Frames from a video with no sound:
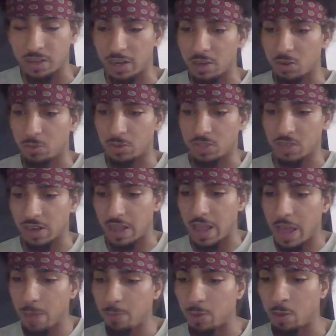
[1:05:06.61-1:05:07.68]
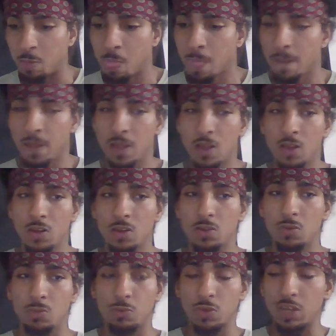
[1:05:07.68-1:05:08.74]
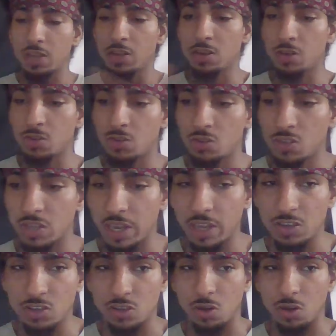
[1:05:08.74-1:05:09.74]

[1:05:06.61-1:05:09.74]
And I don't know what's going to happen. Change